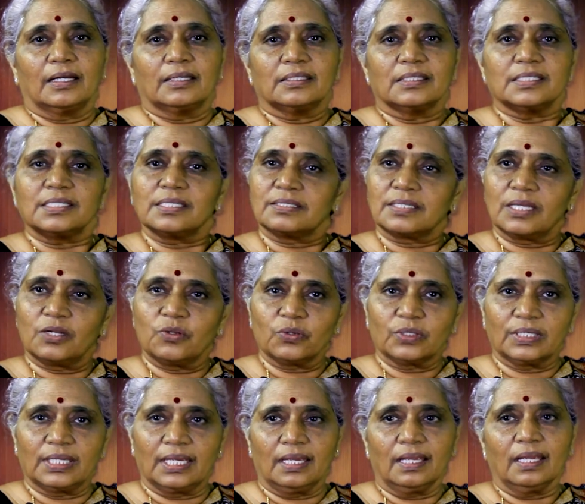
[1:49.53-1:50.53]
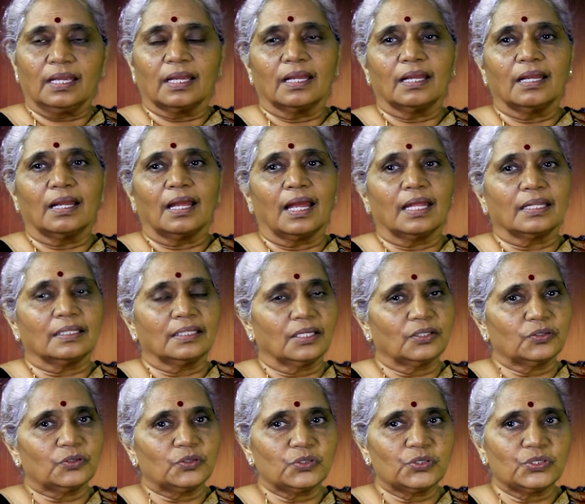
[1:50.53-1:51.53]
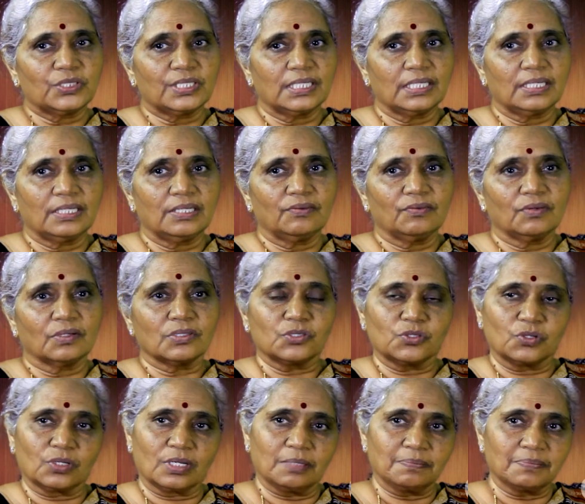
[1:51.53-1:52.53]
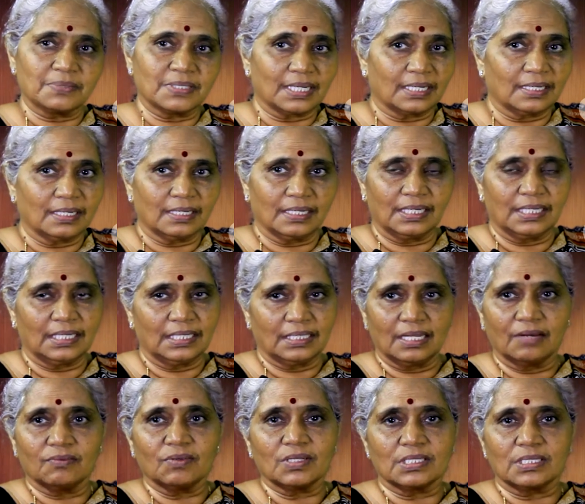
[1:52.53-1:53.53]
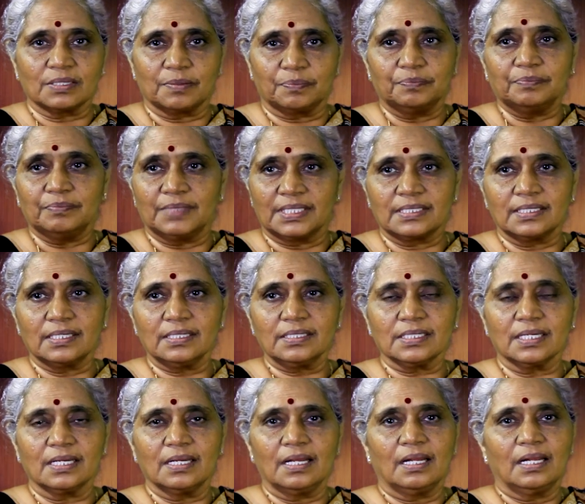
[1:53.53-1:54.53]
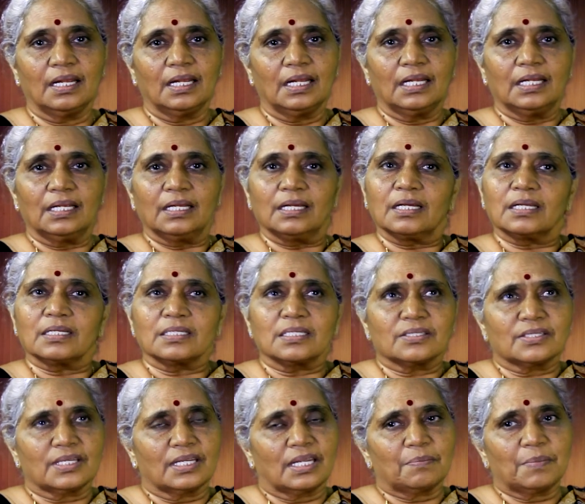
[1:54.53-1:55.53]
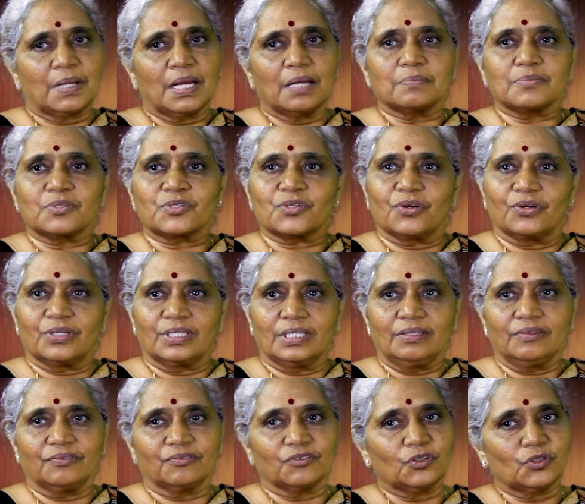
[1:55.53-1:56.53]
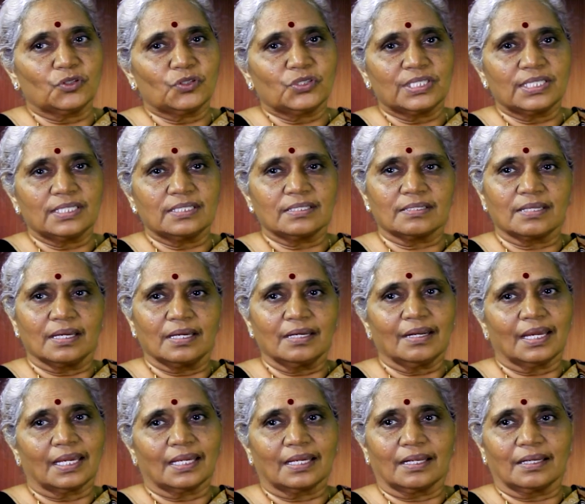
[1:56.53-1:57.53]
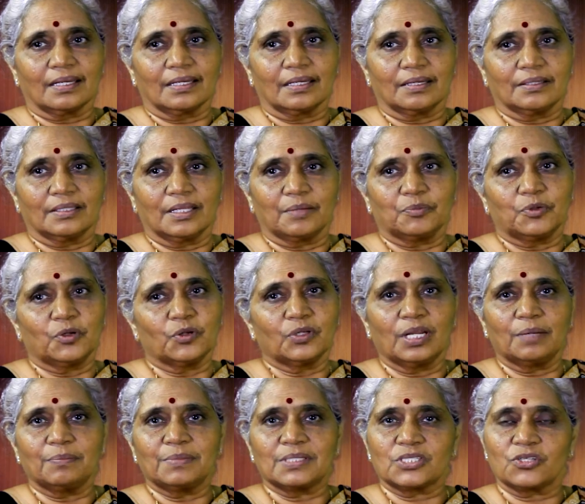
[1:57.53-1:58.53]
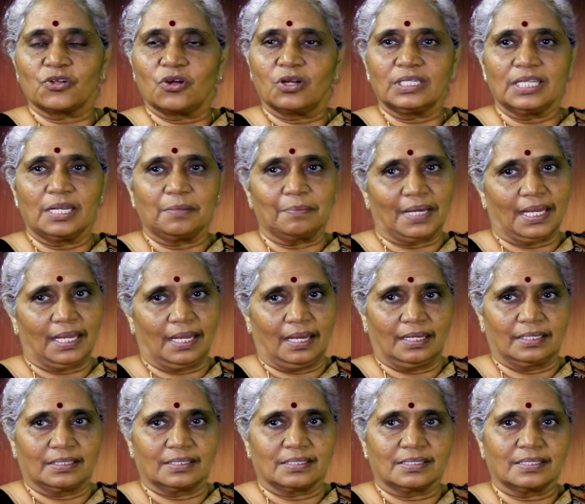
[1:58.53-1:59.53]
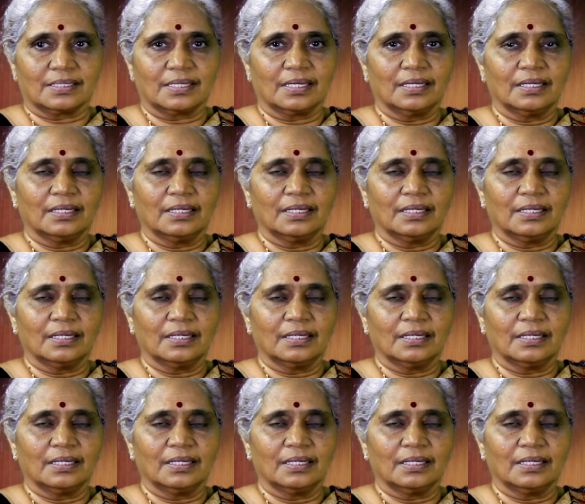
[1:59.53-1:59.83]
She said, okay. And then Guruji was to come, suddenly there was a message. She said, Amma, I'm sorry, if Guruji is there, the program is not in my hands.